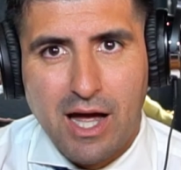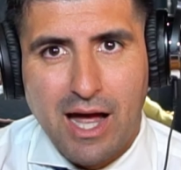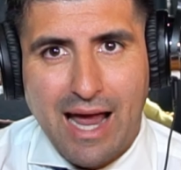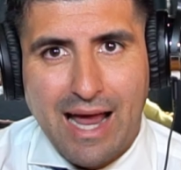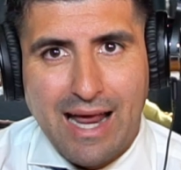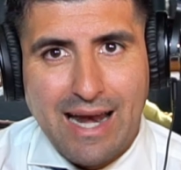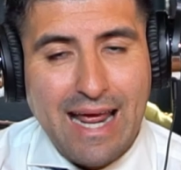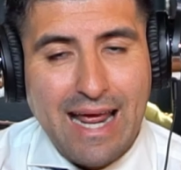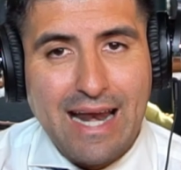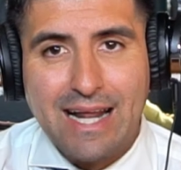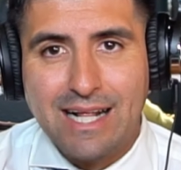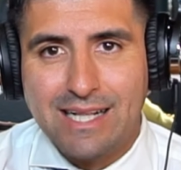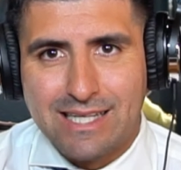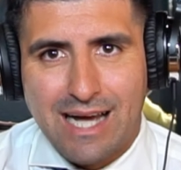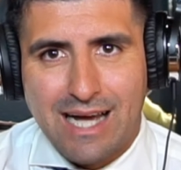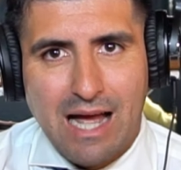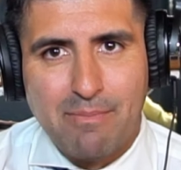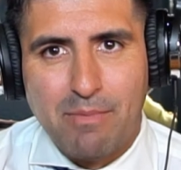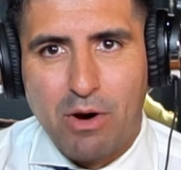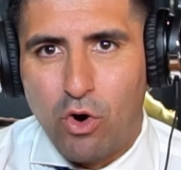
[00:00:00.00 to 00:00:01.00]
And
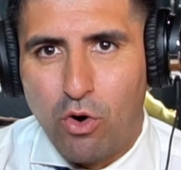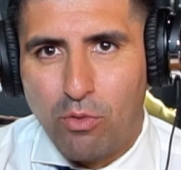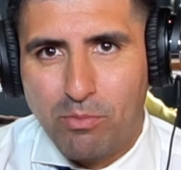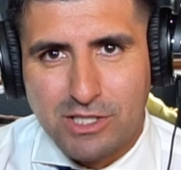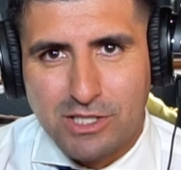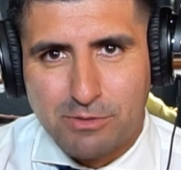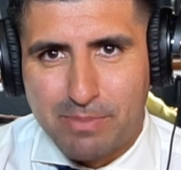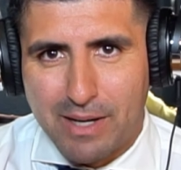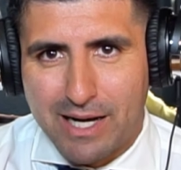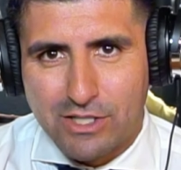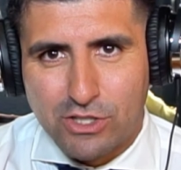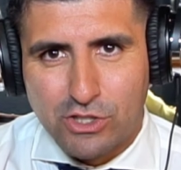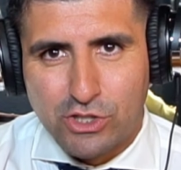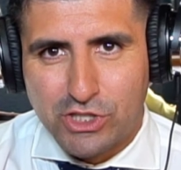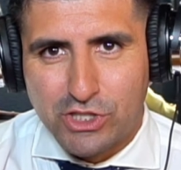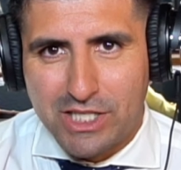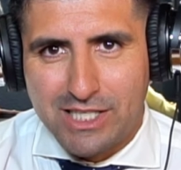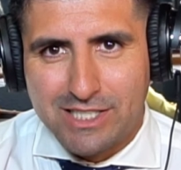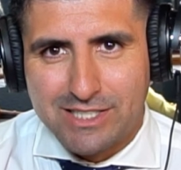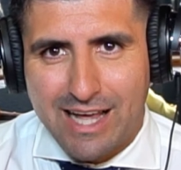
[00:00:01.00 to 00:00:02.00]
anytime a home inspector
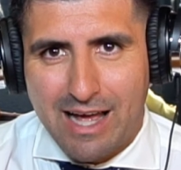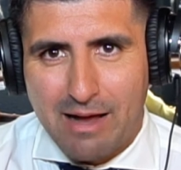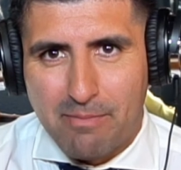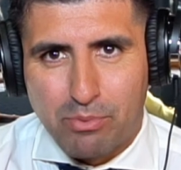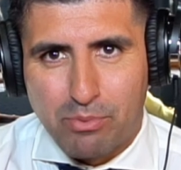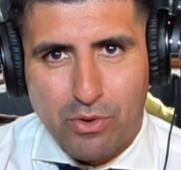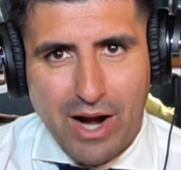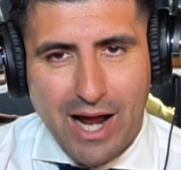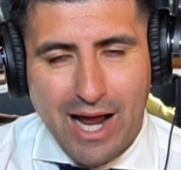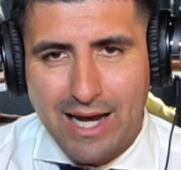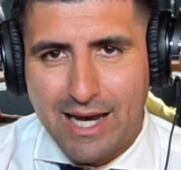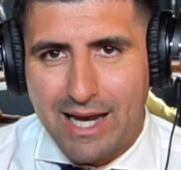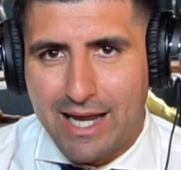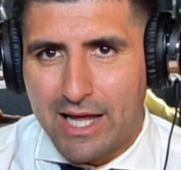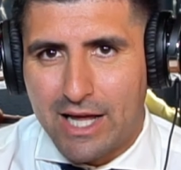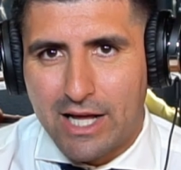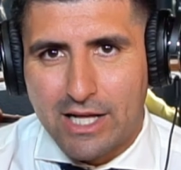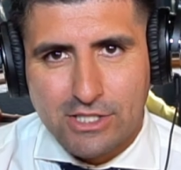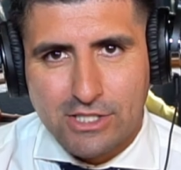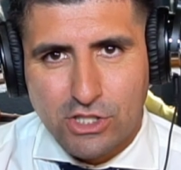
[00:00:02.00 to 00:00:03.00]
sees that brand, it
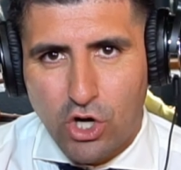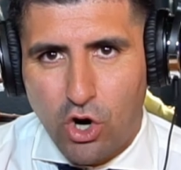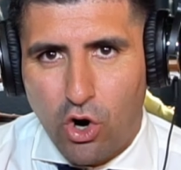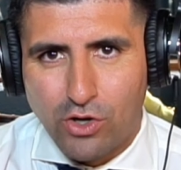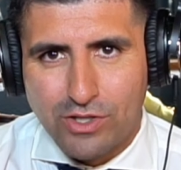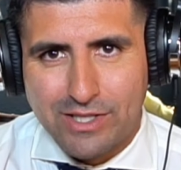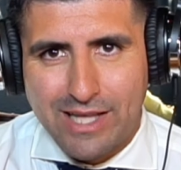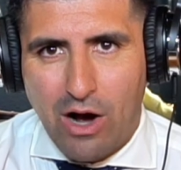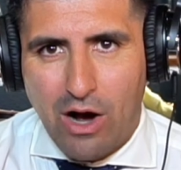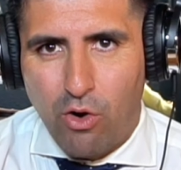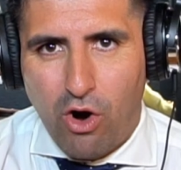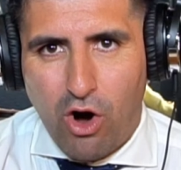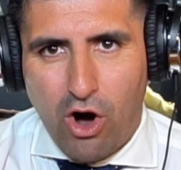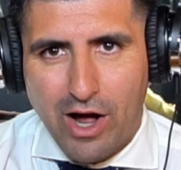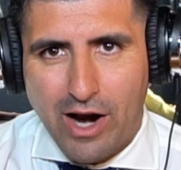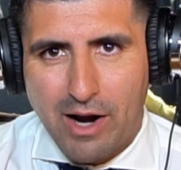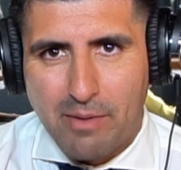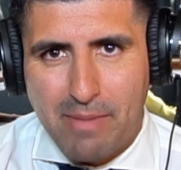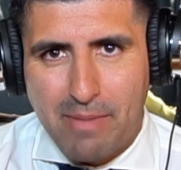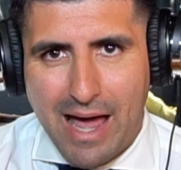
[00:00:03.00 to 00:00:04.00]
gets called out
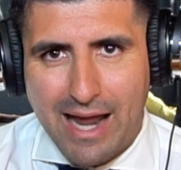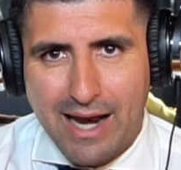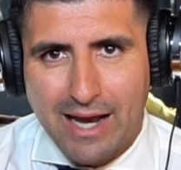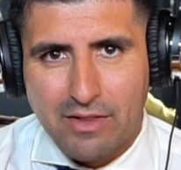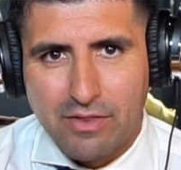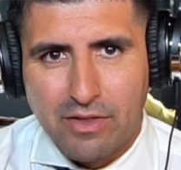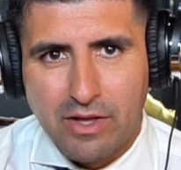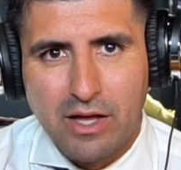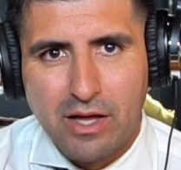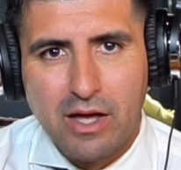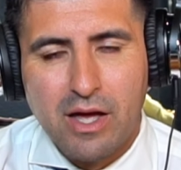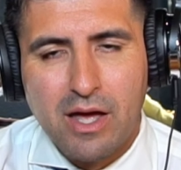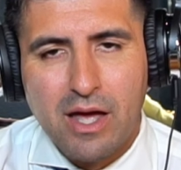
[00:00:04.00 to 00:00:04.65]
automatically.